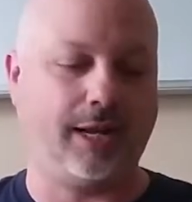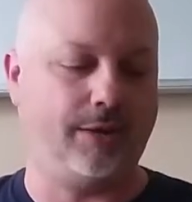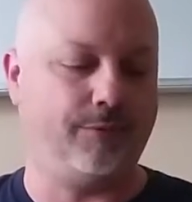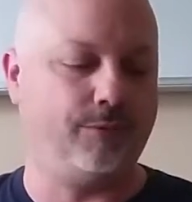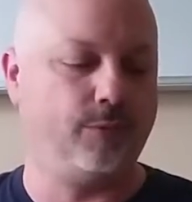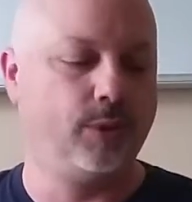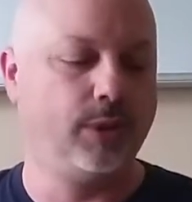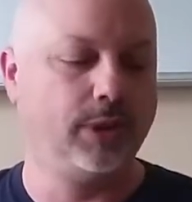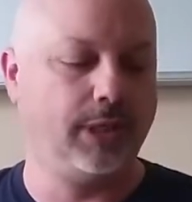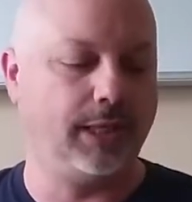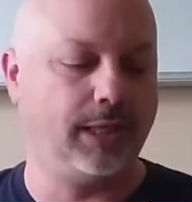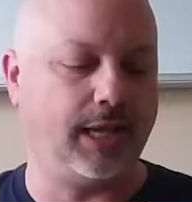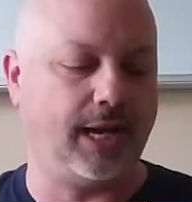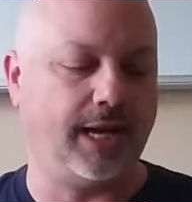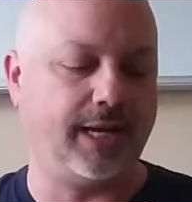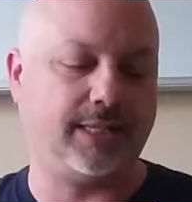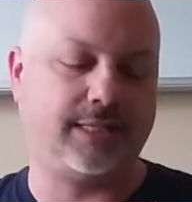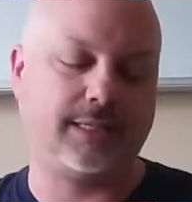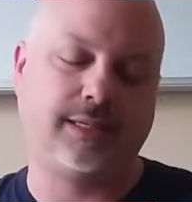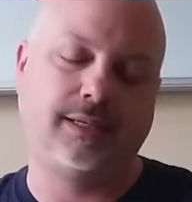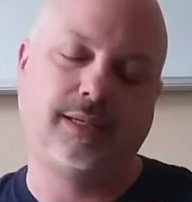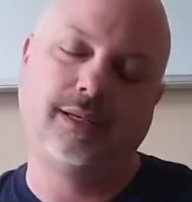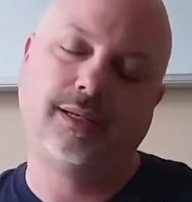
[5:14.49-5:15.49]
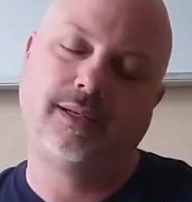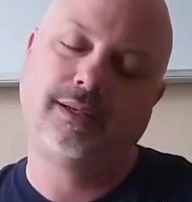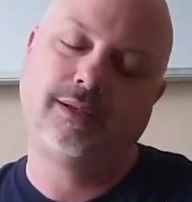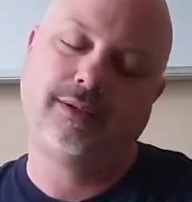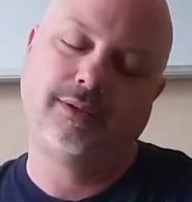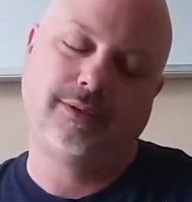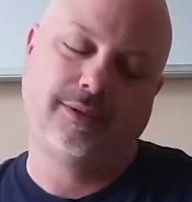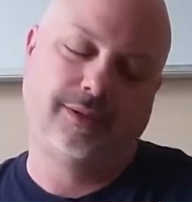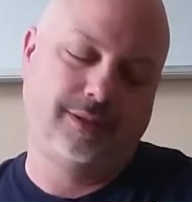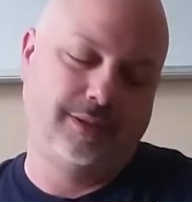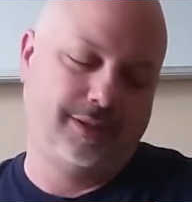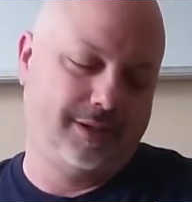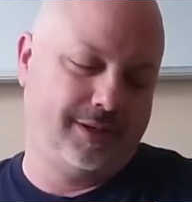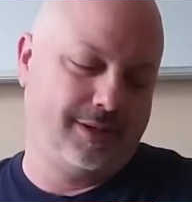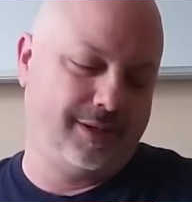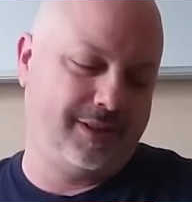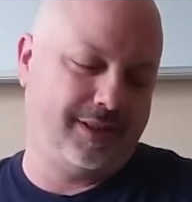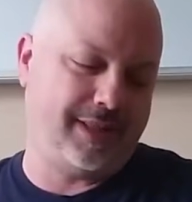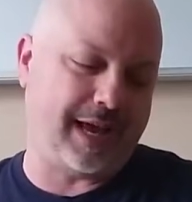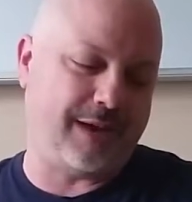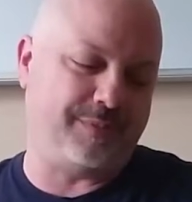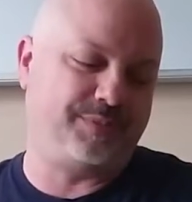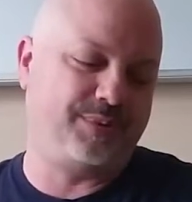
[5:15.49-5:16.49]
I really liked
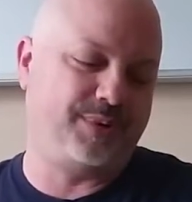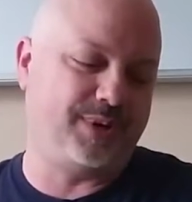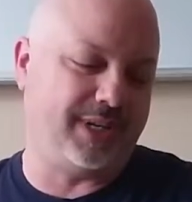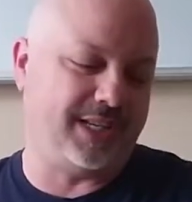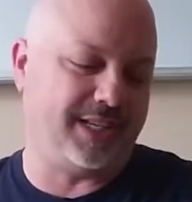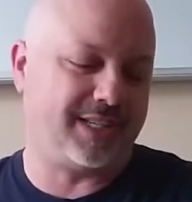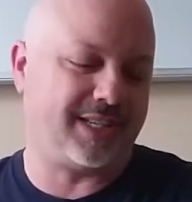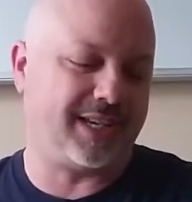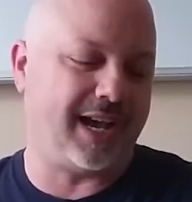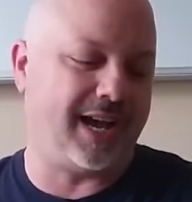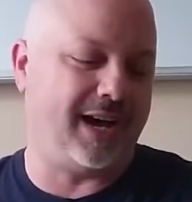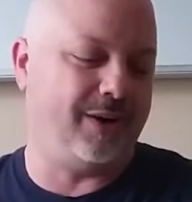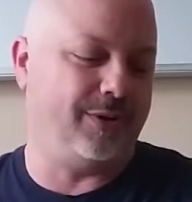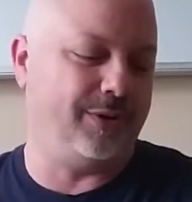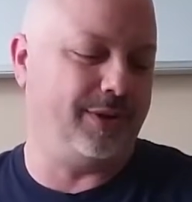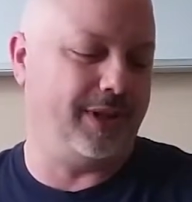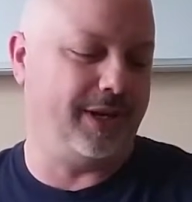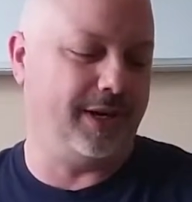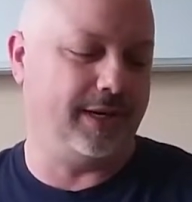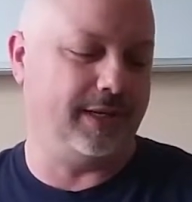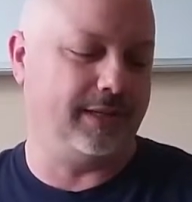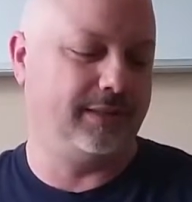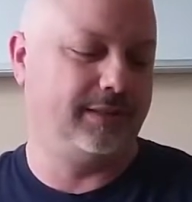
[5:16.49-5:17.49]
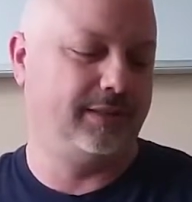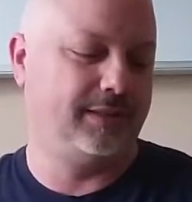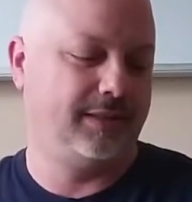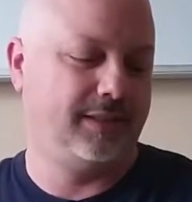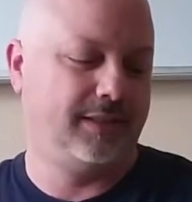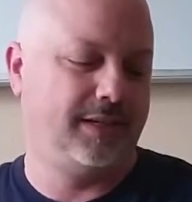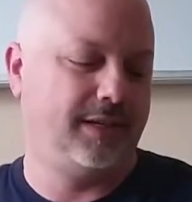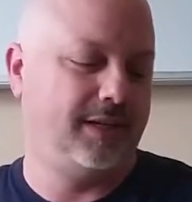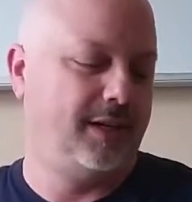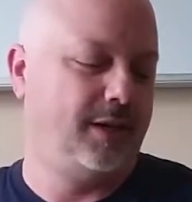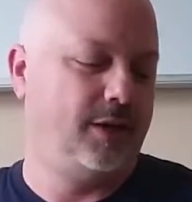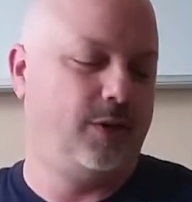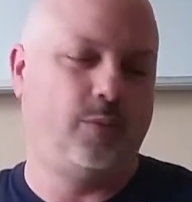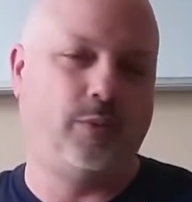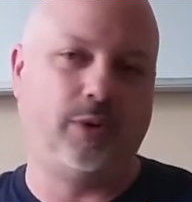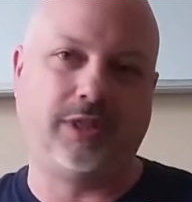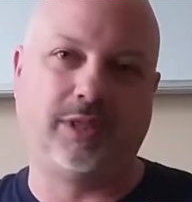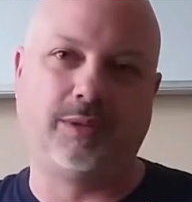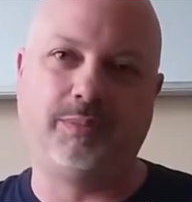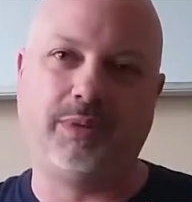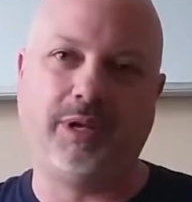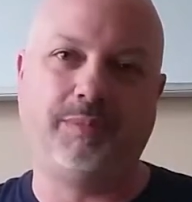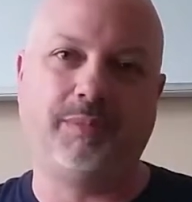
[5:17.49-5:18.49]
that pretty sound there
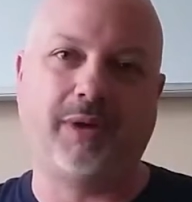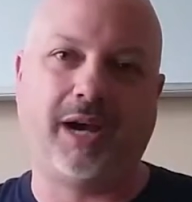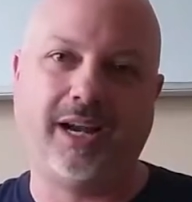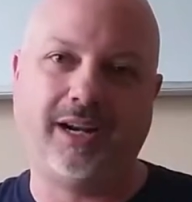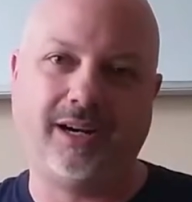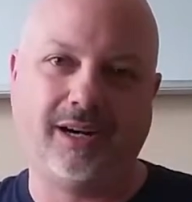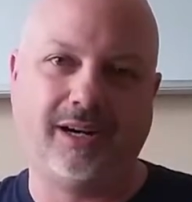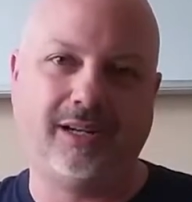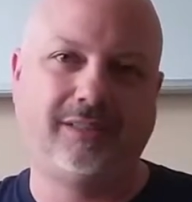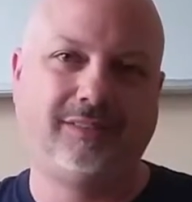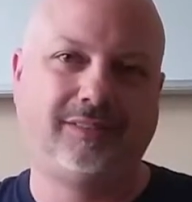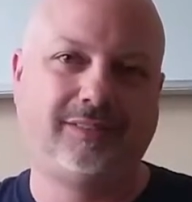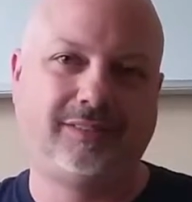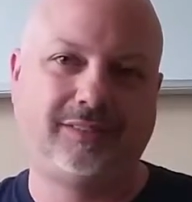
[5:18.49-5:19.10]
with the B minor